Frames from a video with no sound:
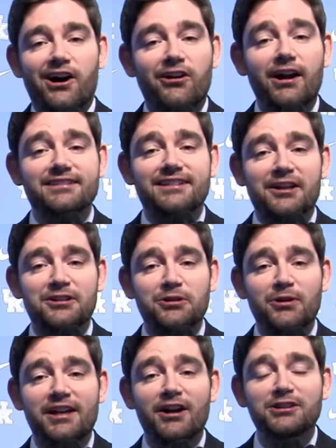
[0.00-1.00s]
All right, that'll
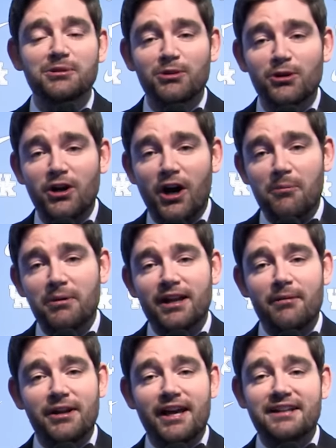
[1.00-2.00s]
do it here at the blue carpet.
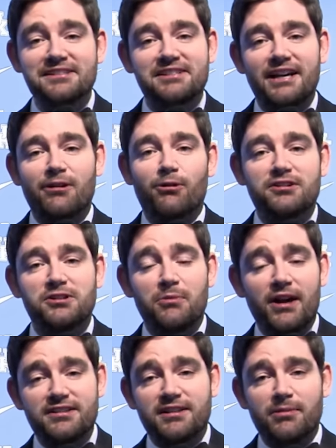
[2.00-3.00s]
I'm going to head inside, watch some
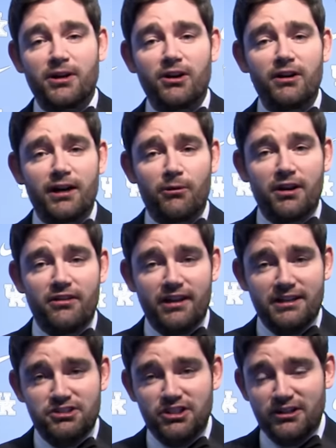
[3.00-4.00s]
basketball. I want to
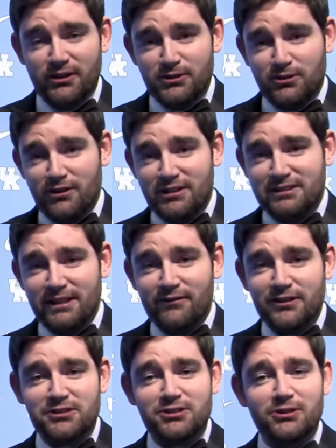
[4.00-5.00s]
thank Genos for this
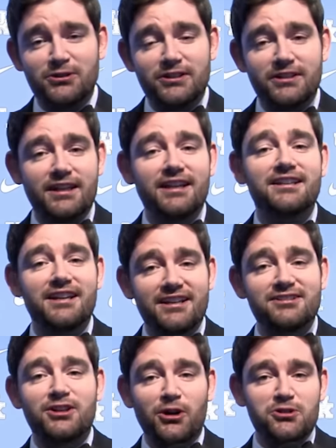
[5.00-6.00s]
lovely suit. And
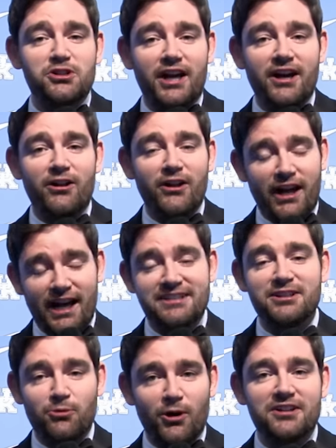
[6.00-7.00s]
yes, Coach Cal, I
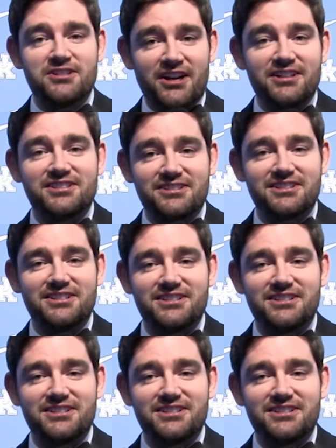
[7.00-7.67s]
did wear a tux.